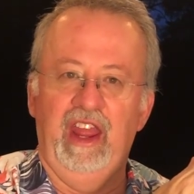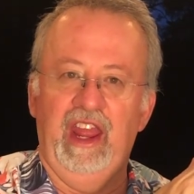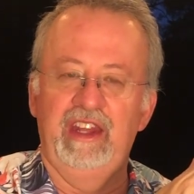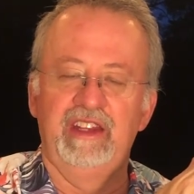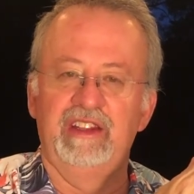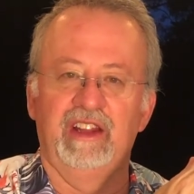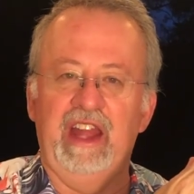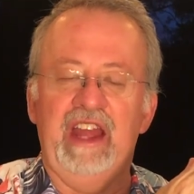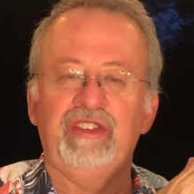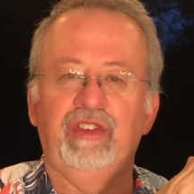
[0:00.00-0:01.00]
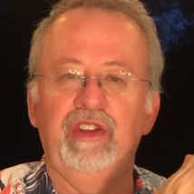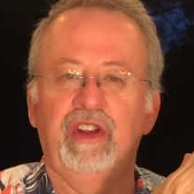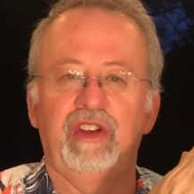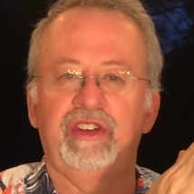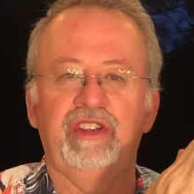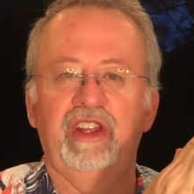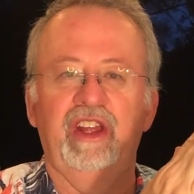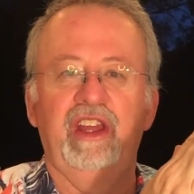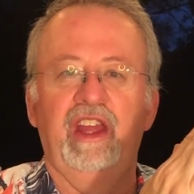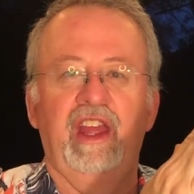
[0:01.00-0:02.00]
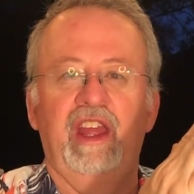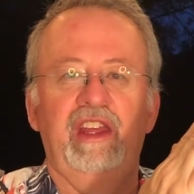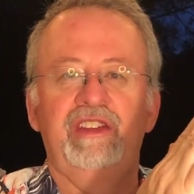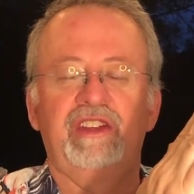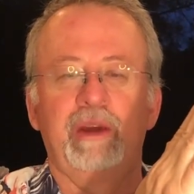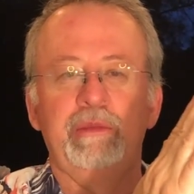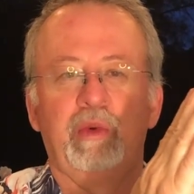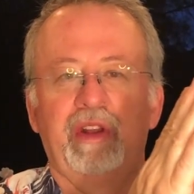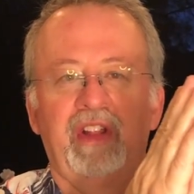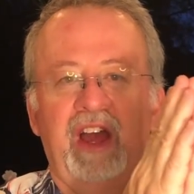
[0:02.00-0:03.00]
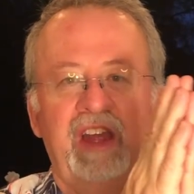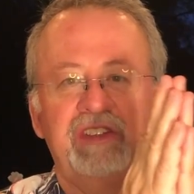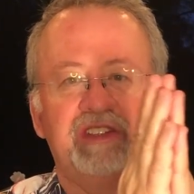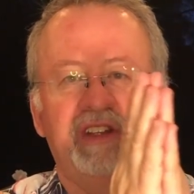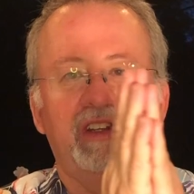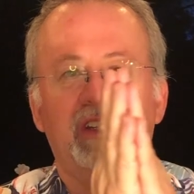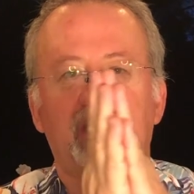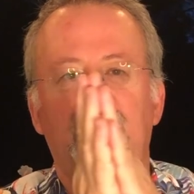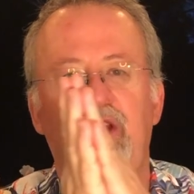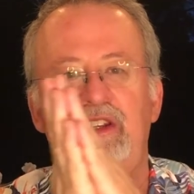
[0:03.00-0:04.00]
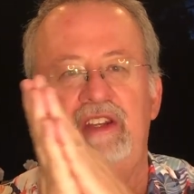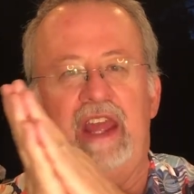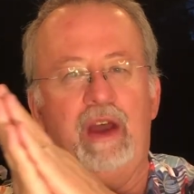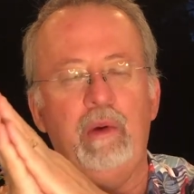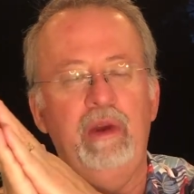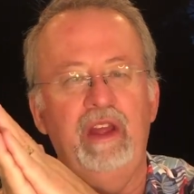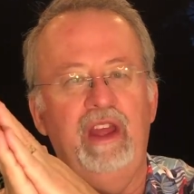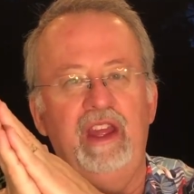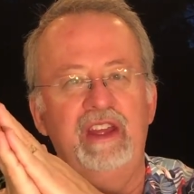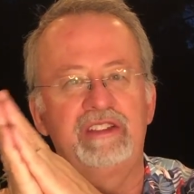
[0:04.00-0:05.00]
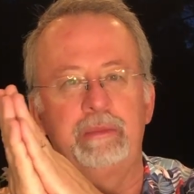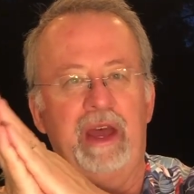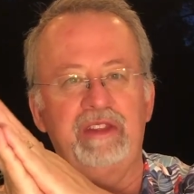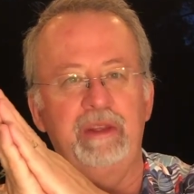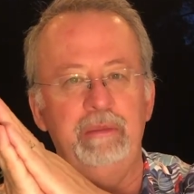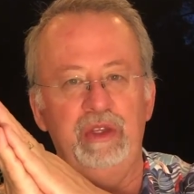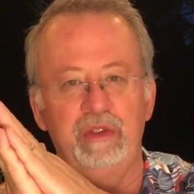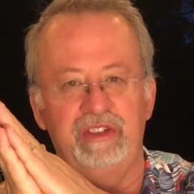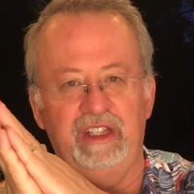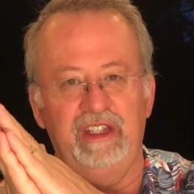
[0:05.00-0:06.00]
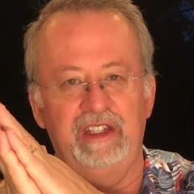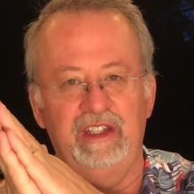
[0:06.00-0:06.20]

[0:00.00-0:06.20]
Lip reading: And in the last few years, he's come to realize now it's about the music.